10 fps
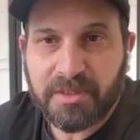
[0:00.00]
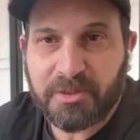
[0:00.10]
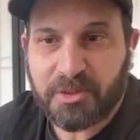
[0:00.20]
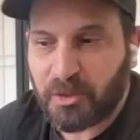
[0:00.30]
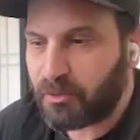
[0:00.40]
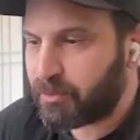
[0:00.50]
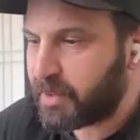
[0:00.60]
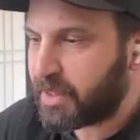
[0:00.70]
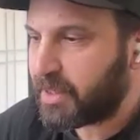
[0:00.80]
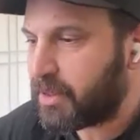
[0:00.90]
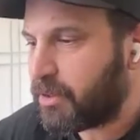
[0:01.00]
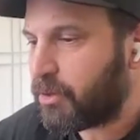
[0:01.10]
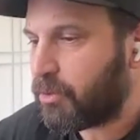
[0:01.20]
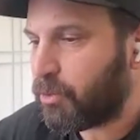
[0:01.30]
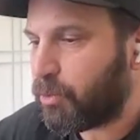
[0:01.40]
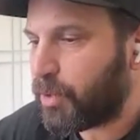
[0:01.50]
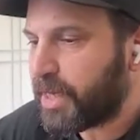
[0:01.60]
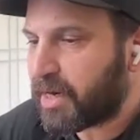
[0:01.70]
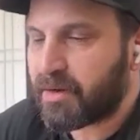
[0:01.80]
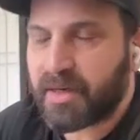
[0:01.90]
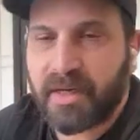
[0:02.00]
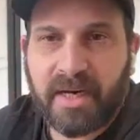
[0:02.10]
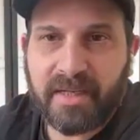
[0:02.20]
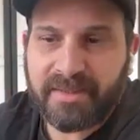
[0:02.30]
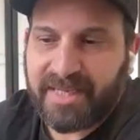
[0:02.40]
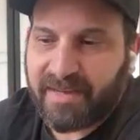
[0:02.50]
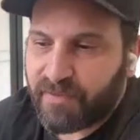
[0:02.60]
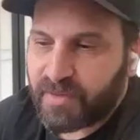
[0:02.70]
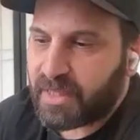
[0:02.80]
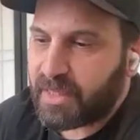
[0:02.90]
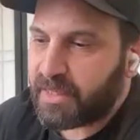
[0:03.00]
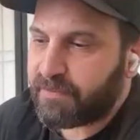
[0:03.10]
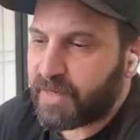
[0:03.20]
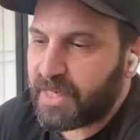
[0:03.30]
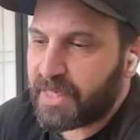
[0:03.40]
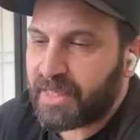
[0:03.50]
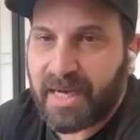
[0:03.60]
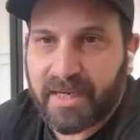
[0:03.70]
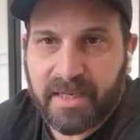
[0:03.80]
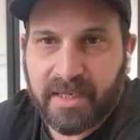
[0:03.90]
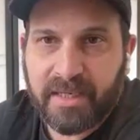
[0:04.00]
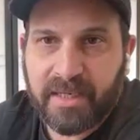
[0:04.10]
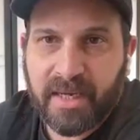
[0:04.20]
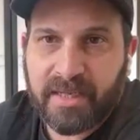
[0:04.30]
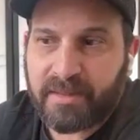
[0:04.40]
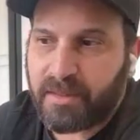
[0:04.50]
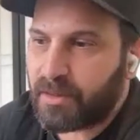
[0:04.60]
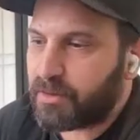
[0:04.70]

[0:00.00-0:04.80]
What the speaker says: So we are definitely feeling lucky and